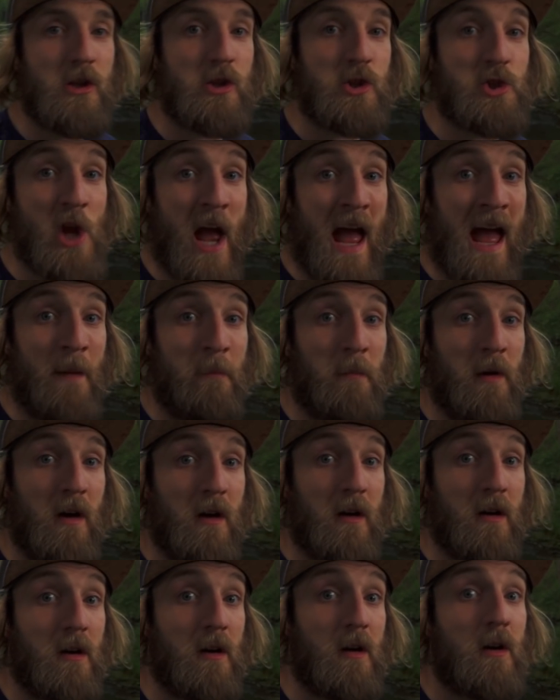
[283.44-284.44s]

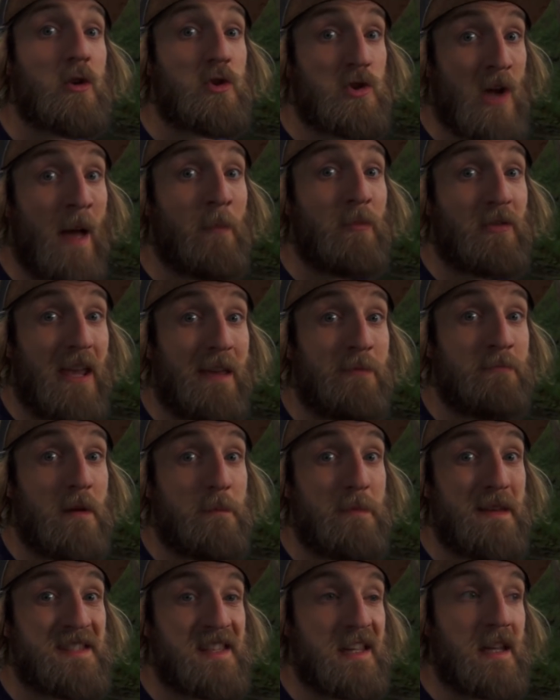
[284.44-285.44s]
Jam's keeping me
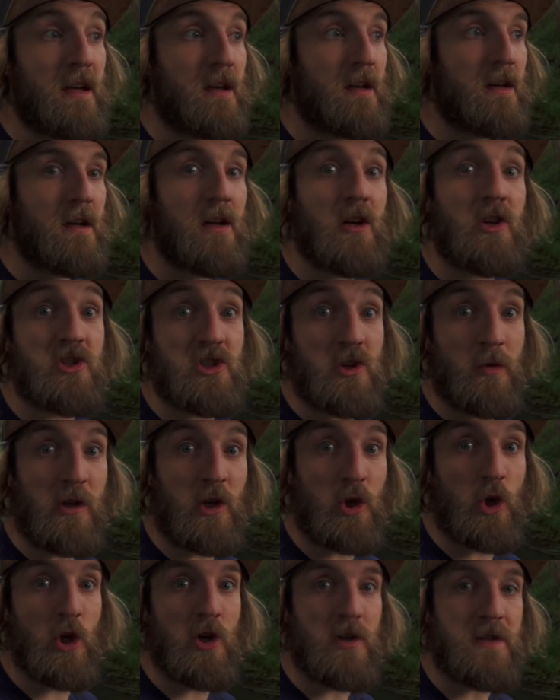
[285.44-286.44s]
busy. It's doing
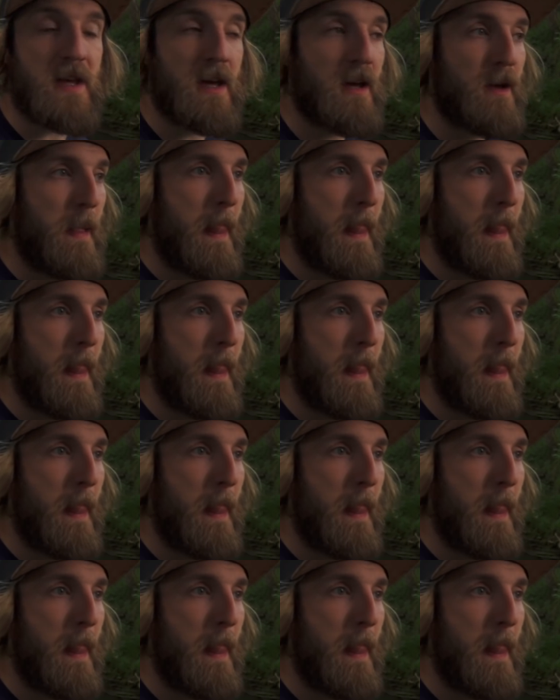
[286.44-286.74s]
good.